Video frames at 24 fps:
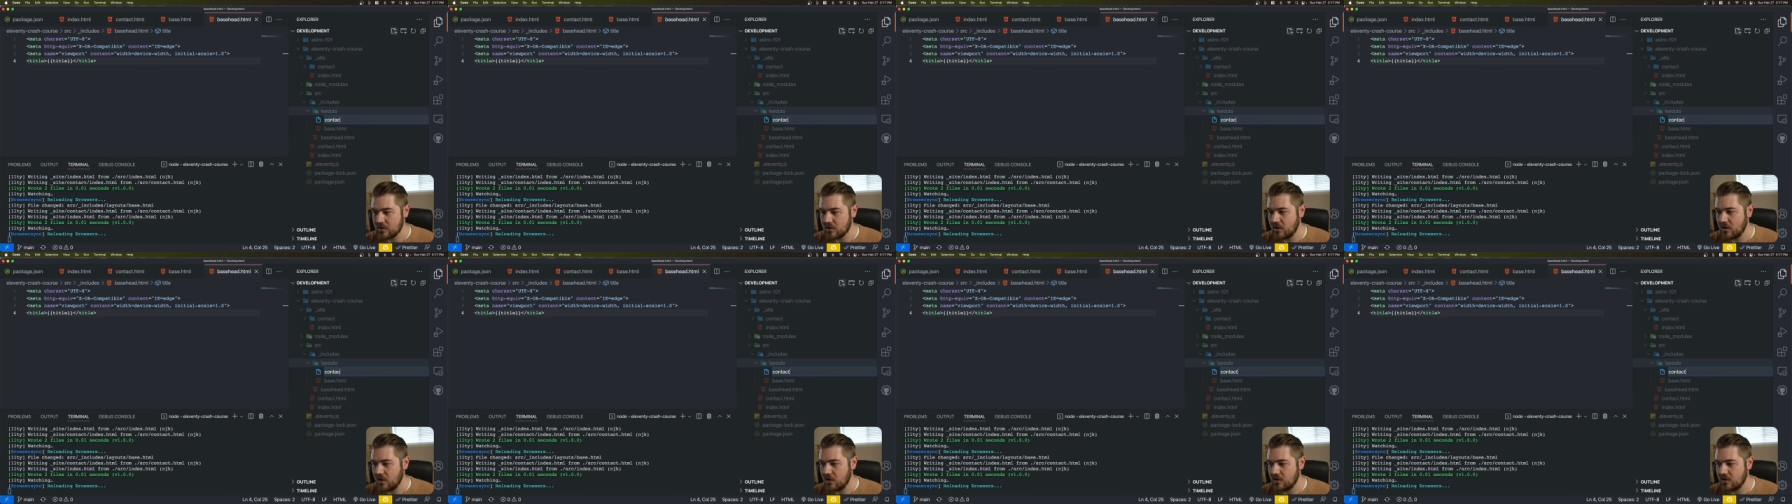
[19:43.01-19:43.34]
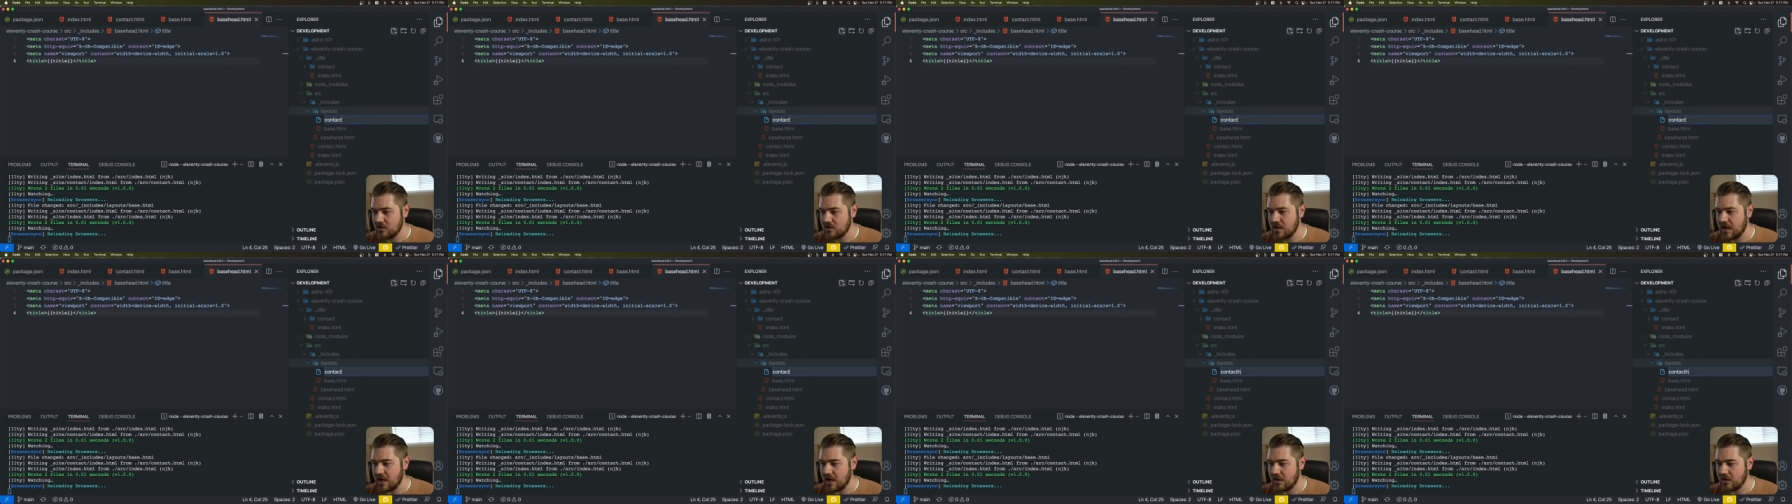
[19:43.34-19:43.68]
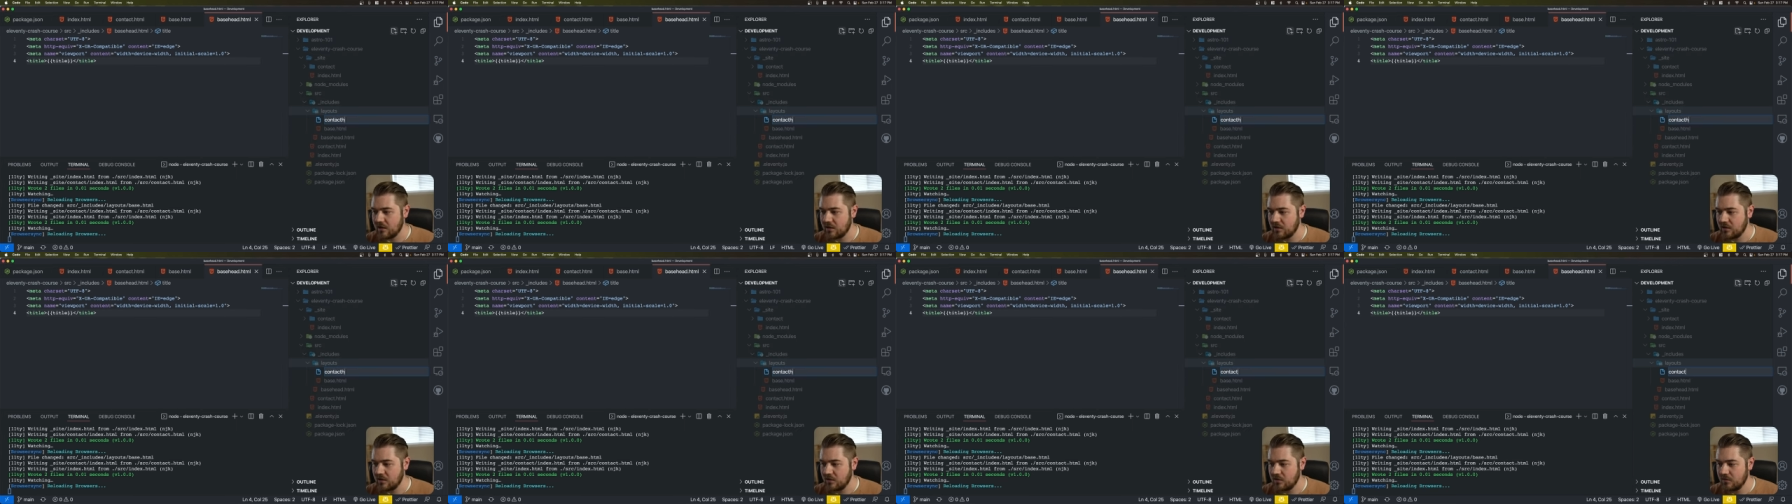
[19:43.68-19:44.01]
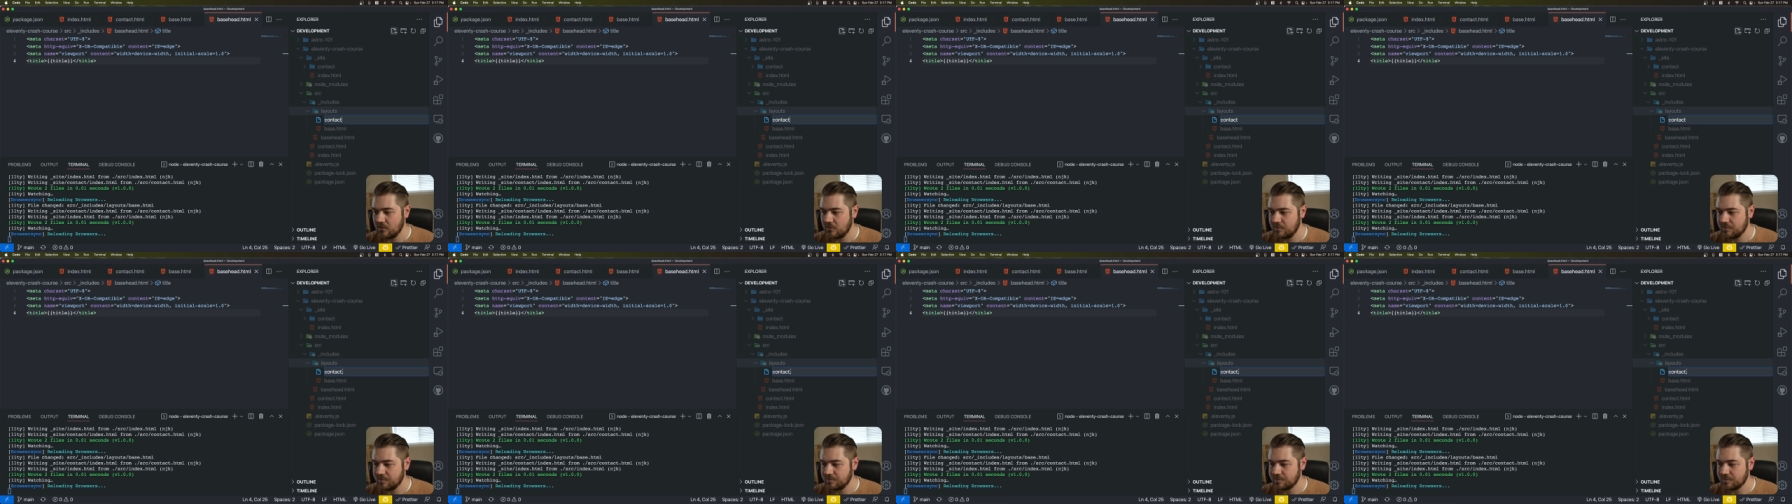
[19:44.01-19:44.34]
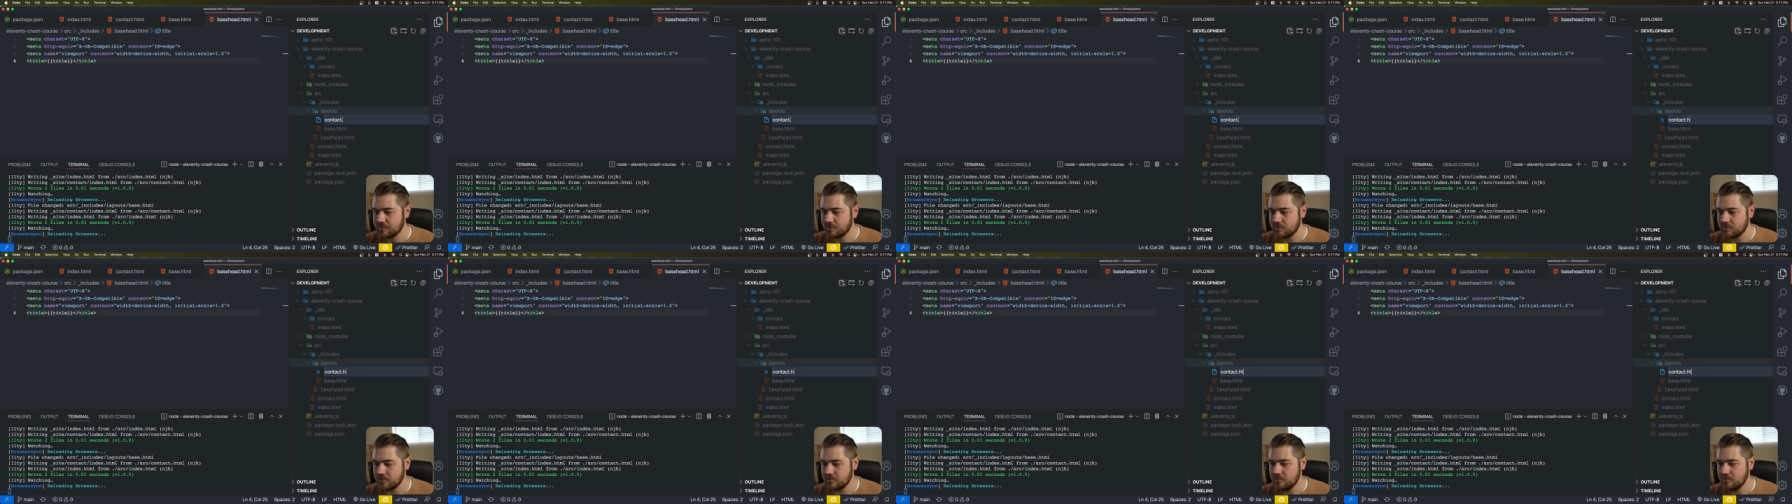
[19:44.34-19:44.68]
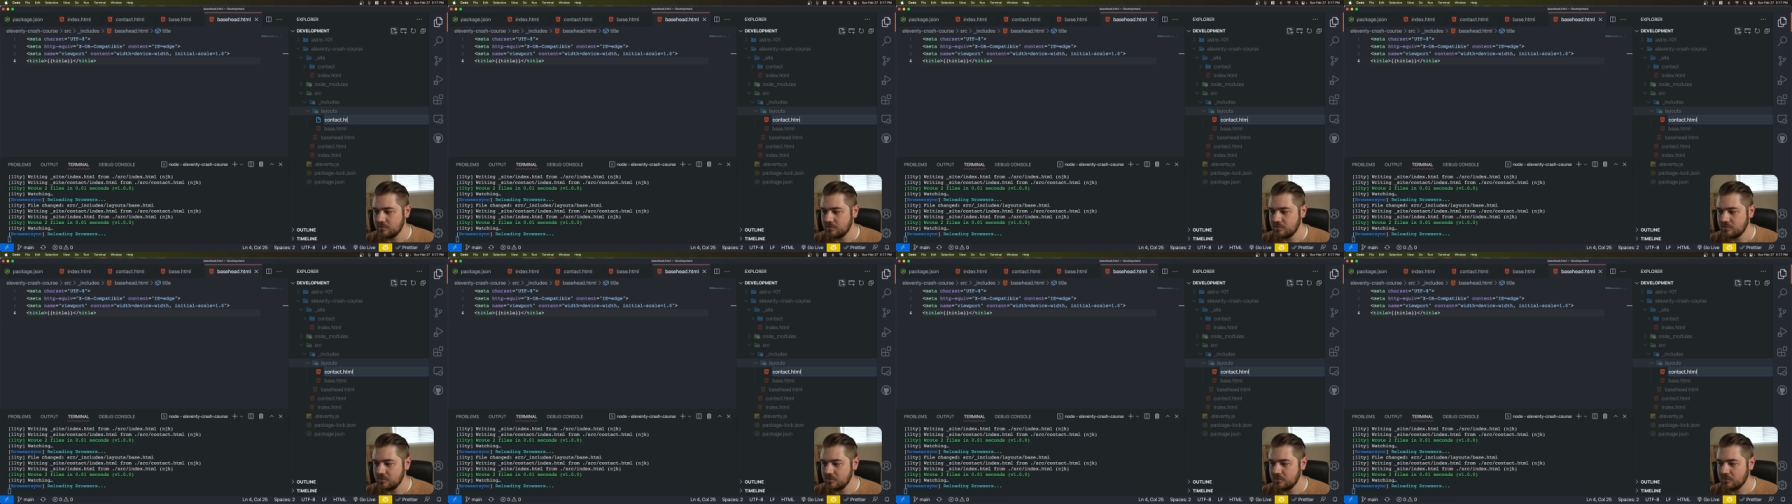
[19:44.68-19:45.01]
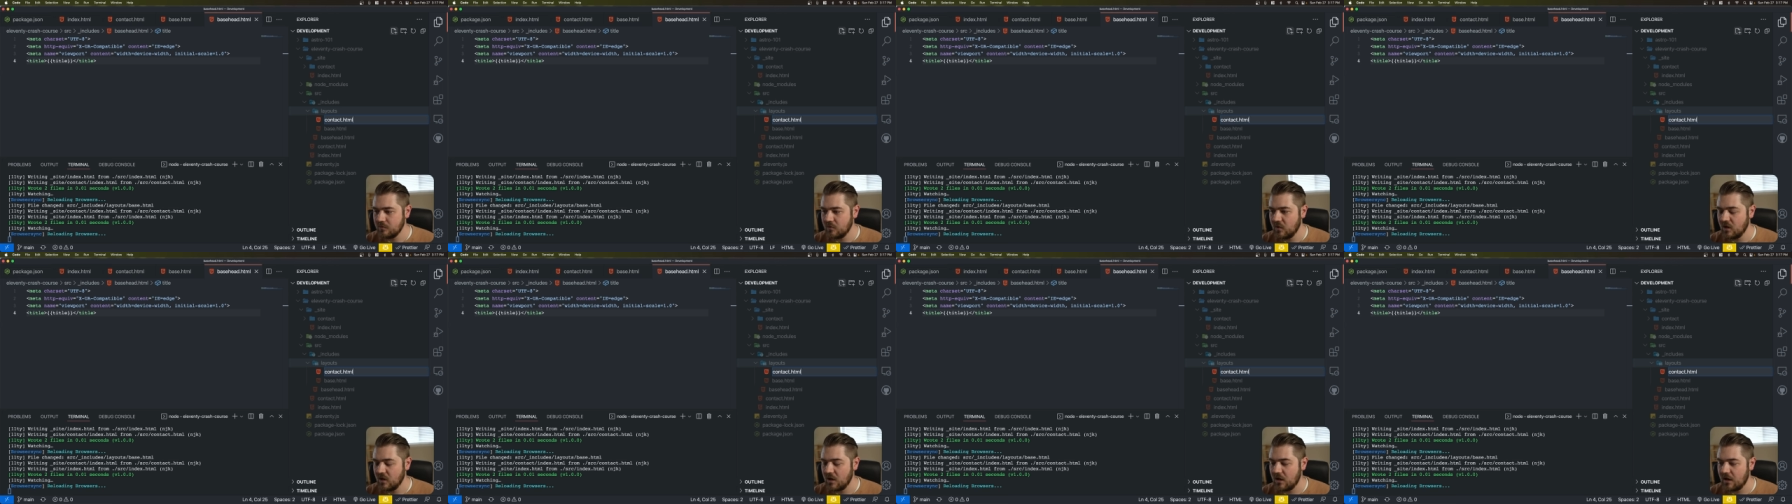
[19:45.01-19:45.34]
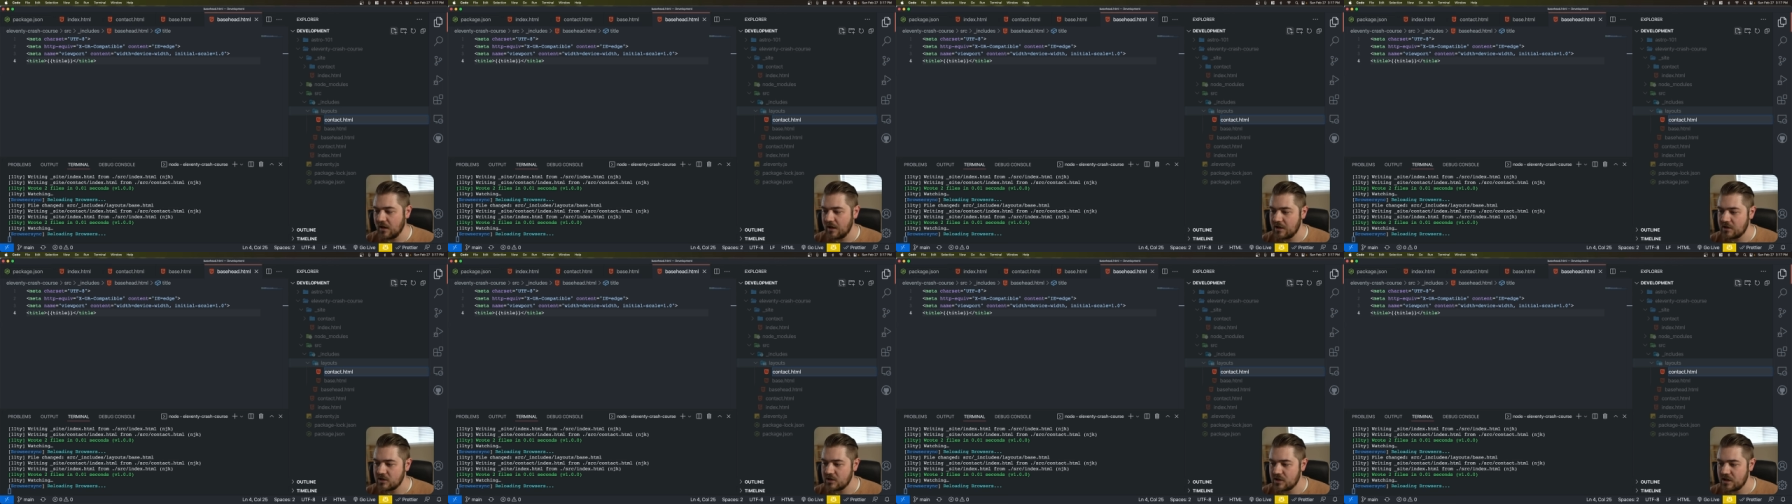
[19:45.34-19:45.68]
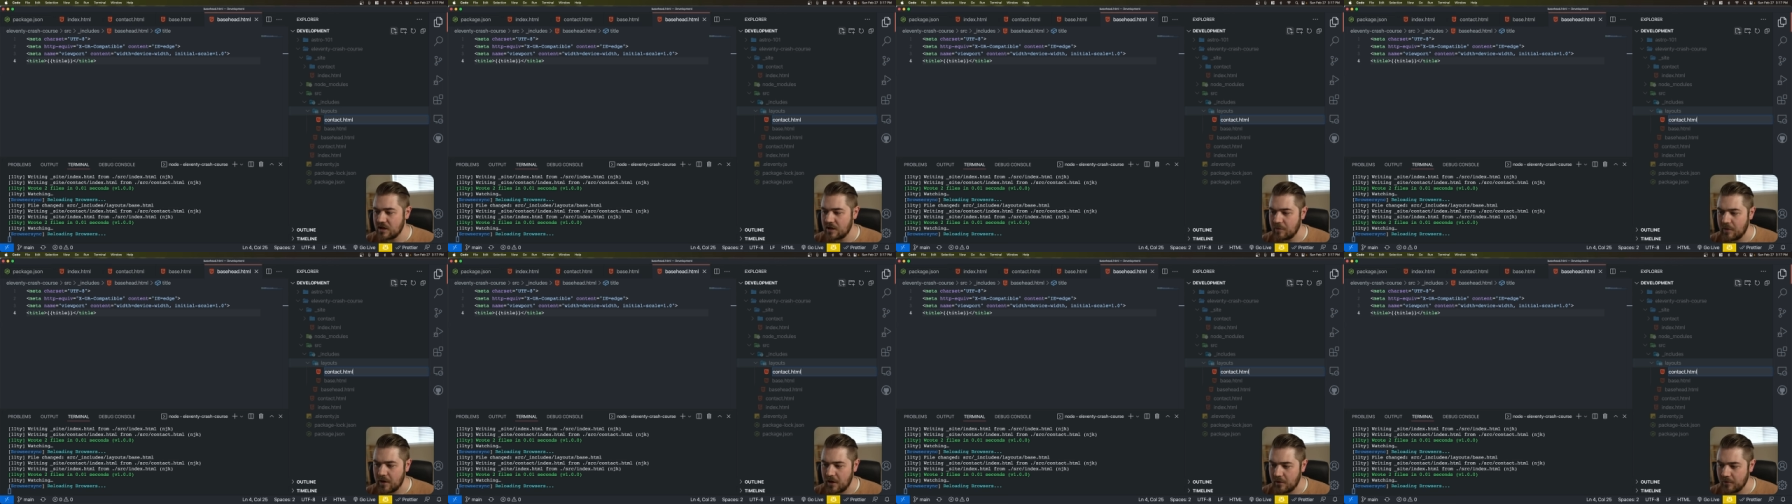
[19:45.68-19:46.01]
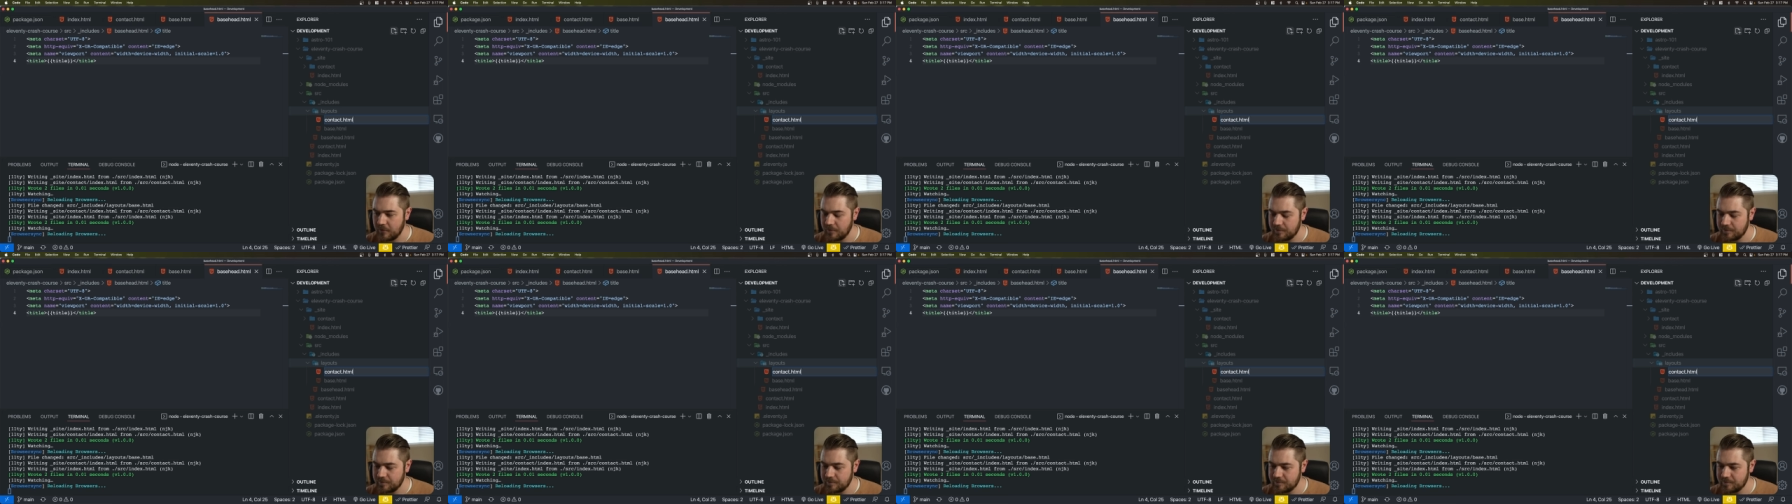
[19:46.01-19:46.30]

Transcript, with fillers: contact index.html.